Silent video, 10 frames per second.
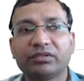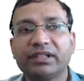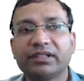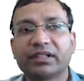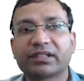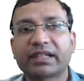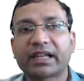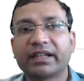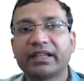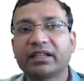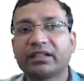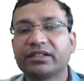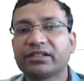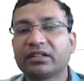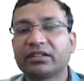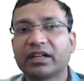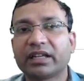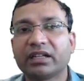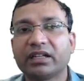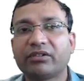So how these staggering and these
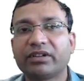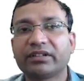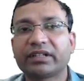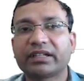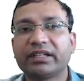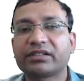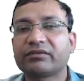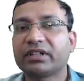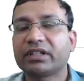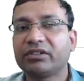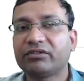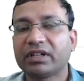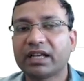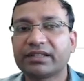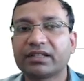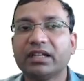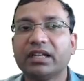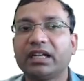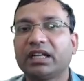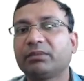other like layouting techniques we can
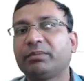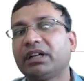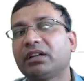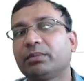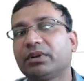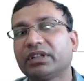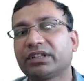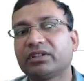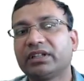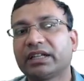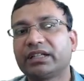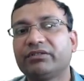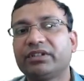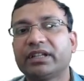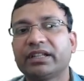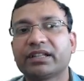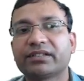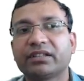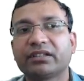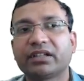utilize depending upon the actually
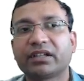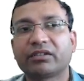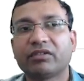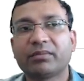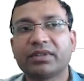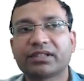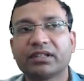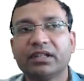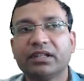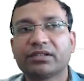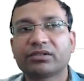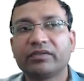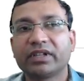activity areas and their requirements.